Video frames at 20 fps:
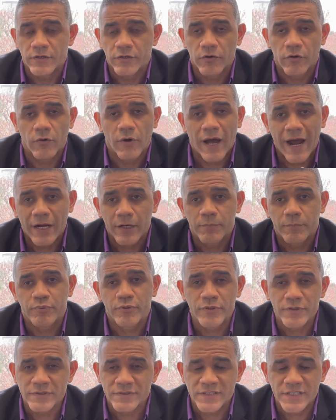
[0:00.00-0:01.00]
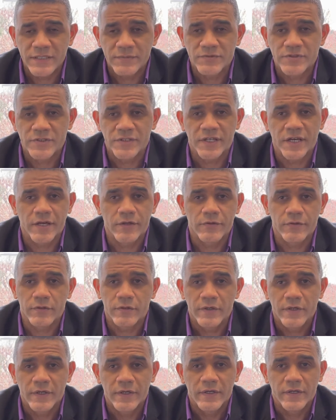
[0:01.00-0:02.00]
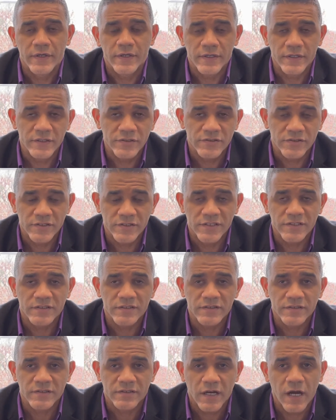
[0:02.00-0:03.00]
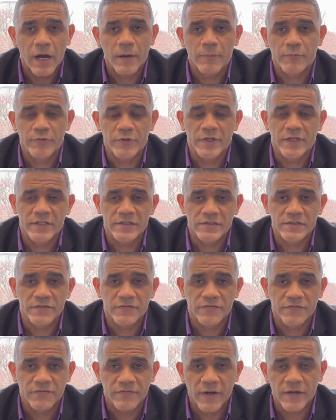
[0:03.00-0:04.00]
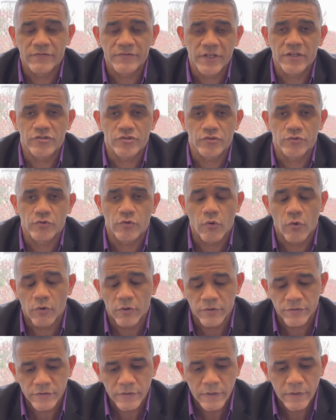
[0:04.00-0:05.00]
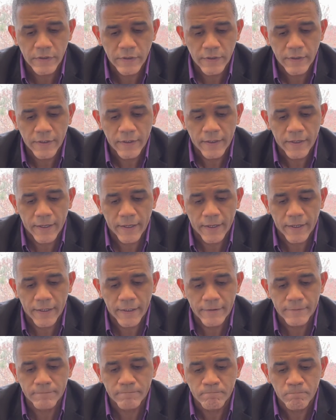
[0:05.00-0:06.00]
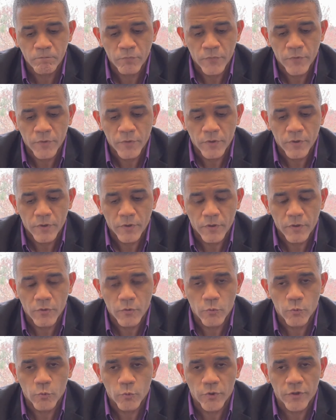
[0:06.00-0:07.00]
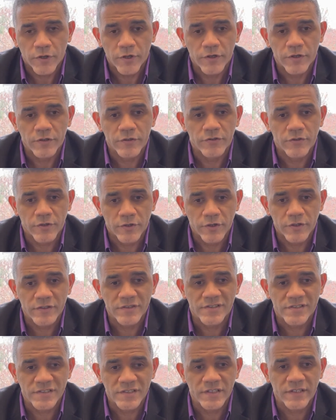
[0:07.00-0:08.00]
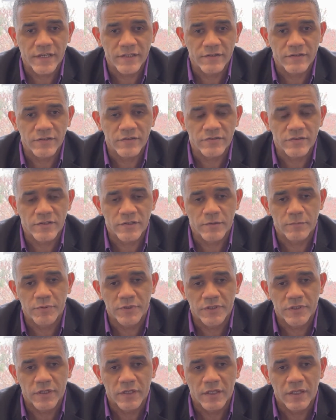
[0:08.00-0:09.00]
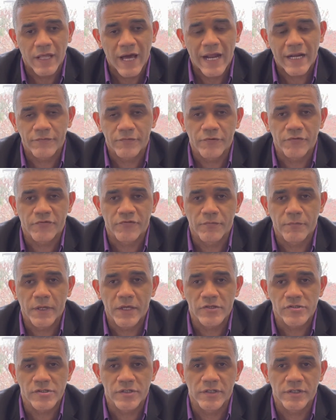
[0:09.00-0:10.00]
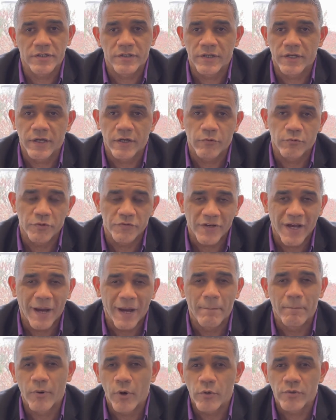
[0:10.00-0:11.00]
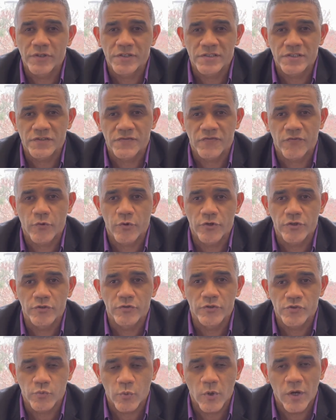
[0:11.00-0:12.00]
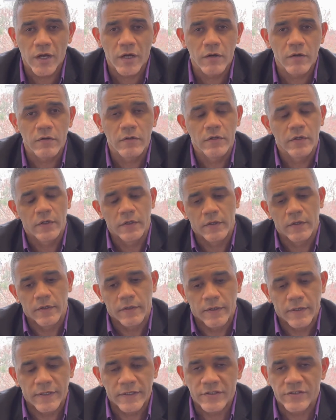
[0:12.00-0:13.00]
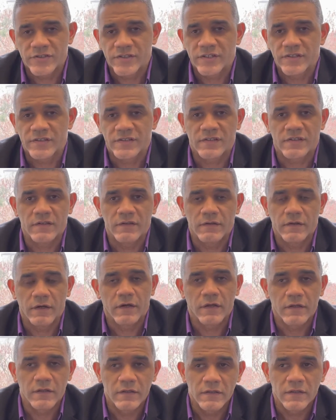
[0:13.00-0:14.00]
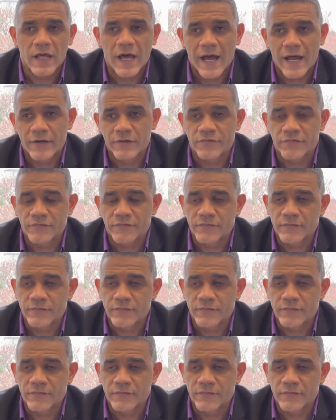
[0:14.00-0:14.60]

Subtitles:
how to put a team together. It's a comprehensive foundational course. And you're gonna see that there's gonna be a lot of information in there. We've got bonuses for you as well. It's just a lot of